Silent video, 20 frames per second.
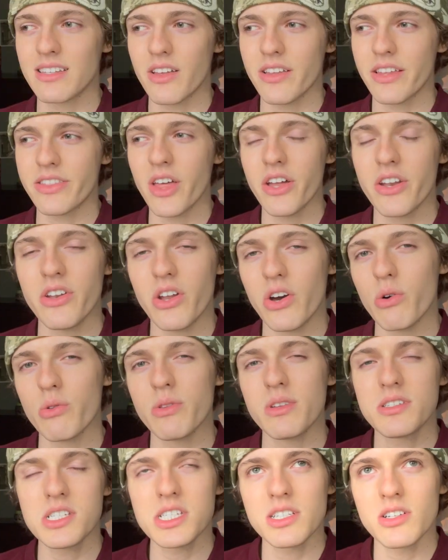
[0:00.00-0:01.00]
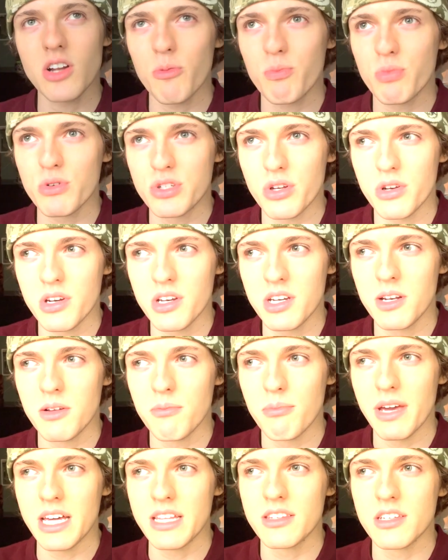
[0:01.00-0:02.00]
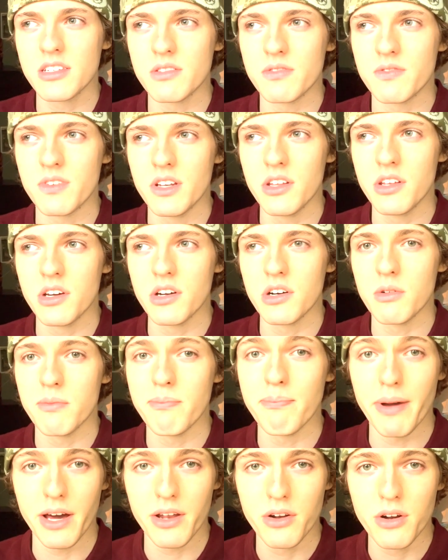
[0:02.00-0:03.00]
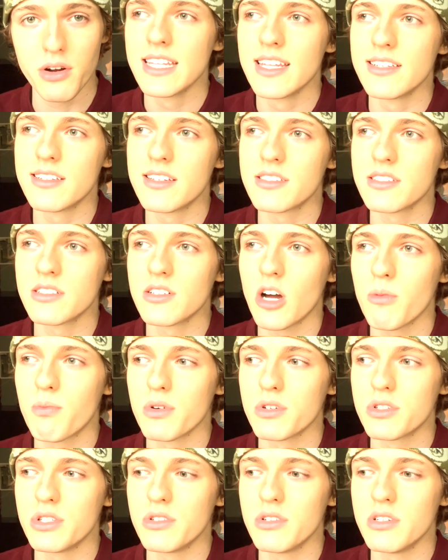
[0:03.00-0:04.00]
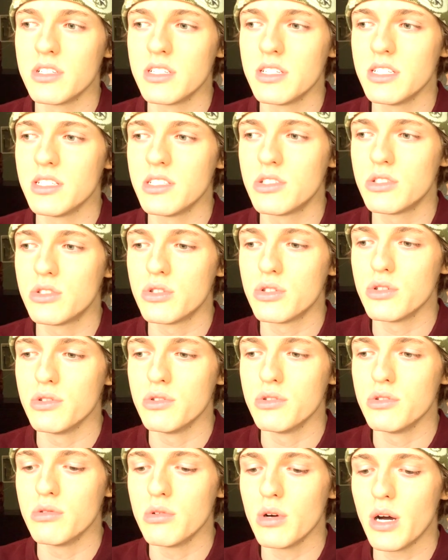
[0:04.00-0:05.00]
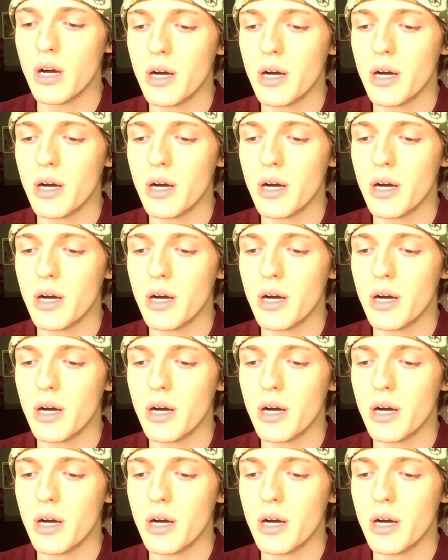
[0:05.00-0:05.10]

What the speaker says: I thought, no, this is an opportunity to make this video better. This is an opportunity to,